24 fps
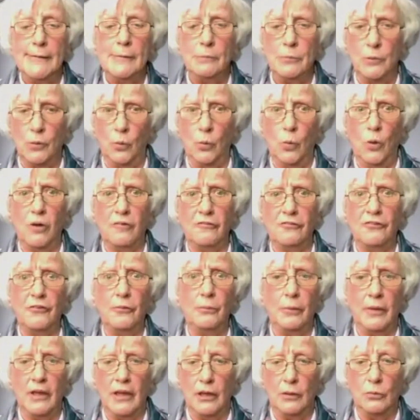But what for
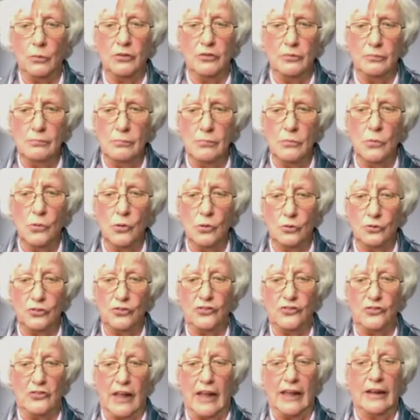me was more
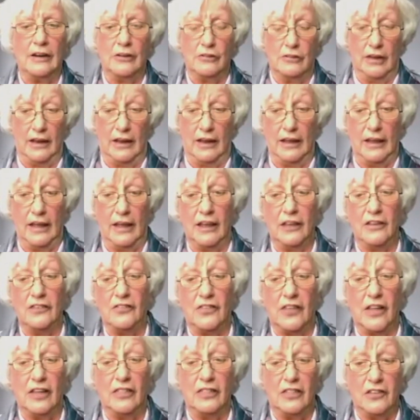staggering is
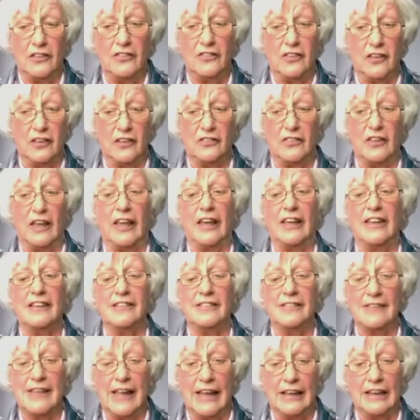that this is
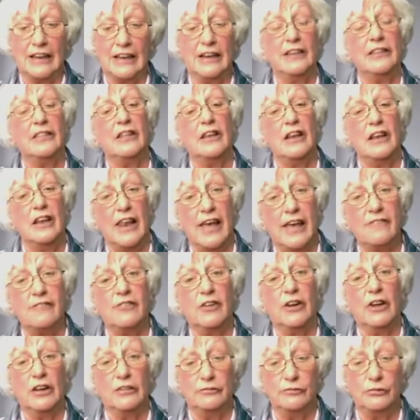exactly the
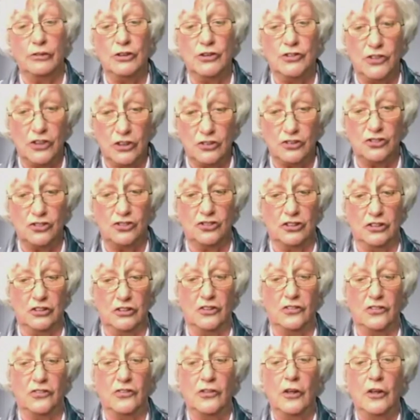level of
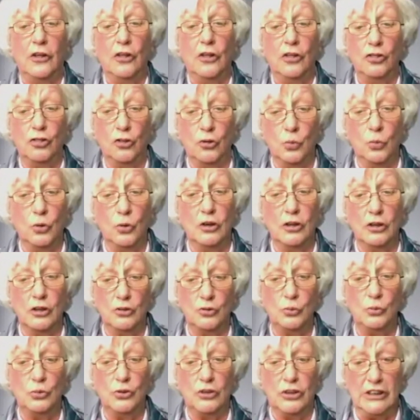reductions the
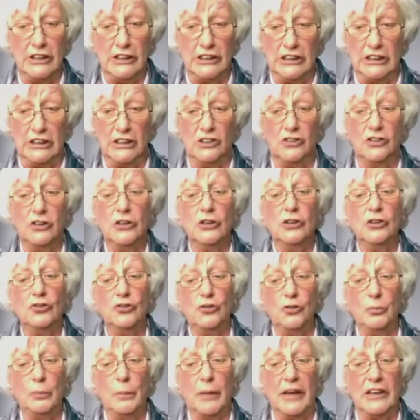world would need
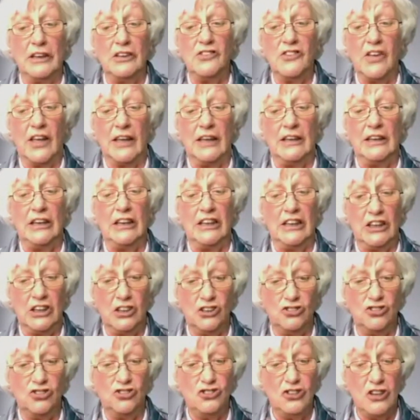to maintain
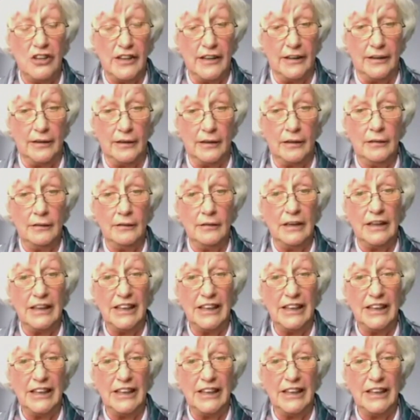each year